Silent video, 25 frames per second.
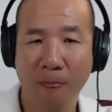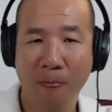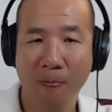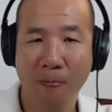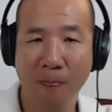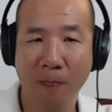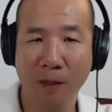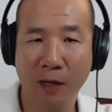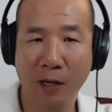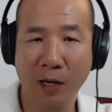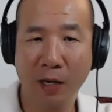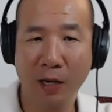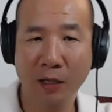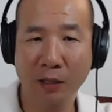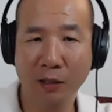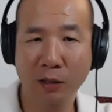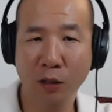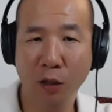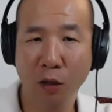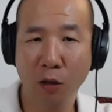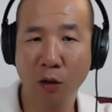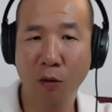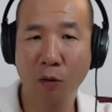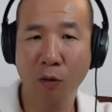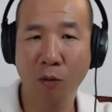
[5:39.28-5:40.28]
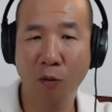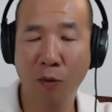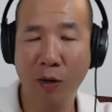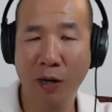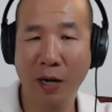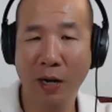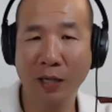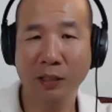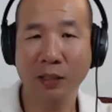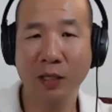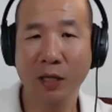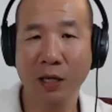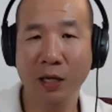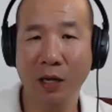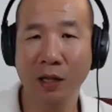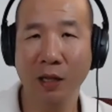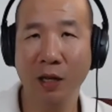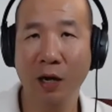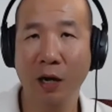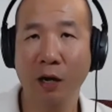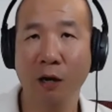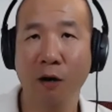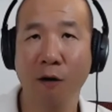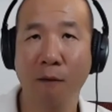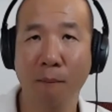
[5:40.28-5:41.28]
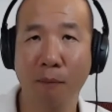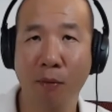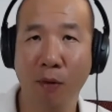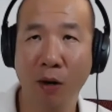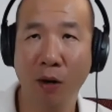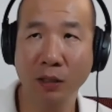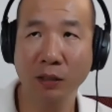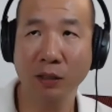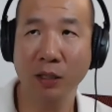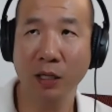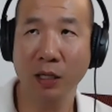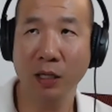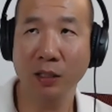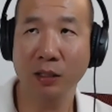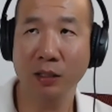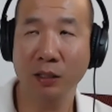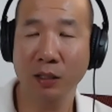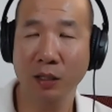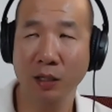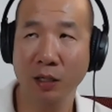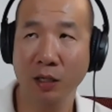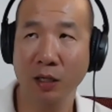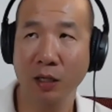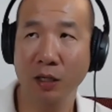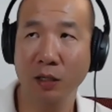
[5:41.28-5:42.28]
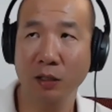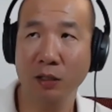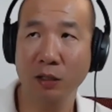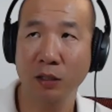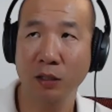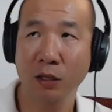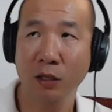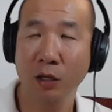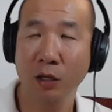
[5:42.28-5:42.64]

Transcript: Okay, so when I say align on process is